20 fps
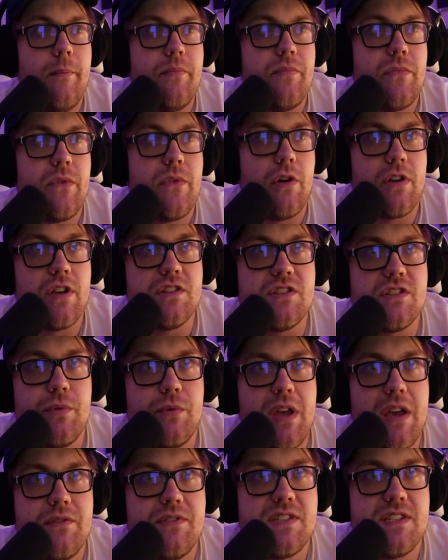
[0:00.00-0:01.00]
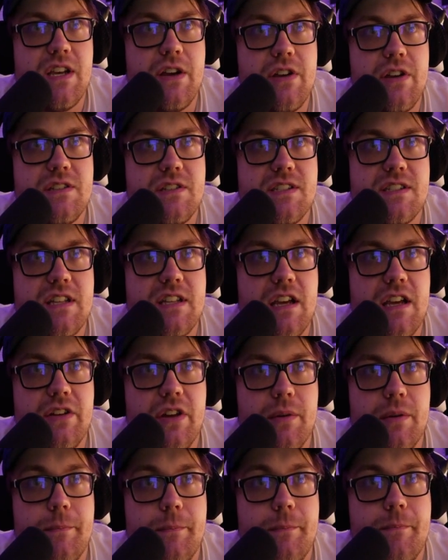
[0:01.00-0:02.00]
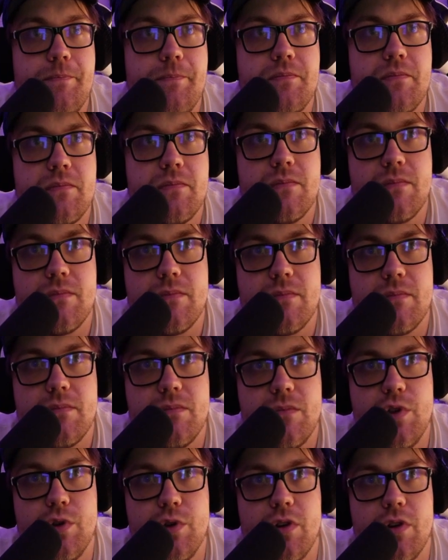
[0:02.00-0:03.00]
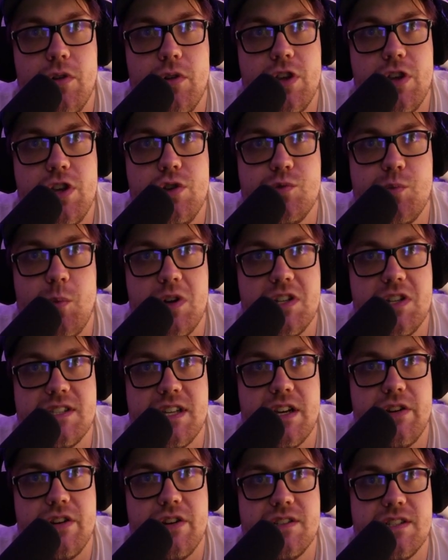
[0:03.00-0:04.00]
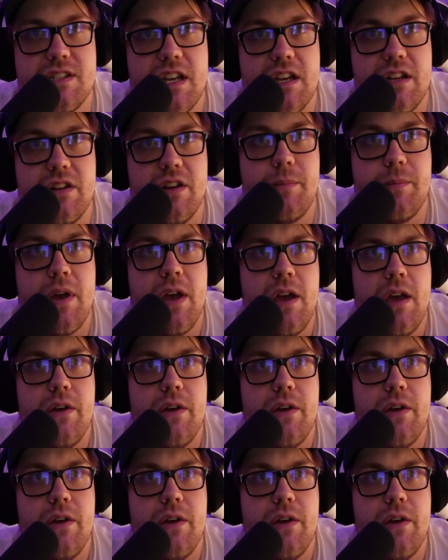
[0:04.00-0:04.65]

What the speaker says: Okay, so we have Sarian Stand-Up. You can only use one Sarian Stand-Up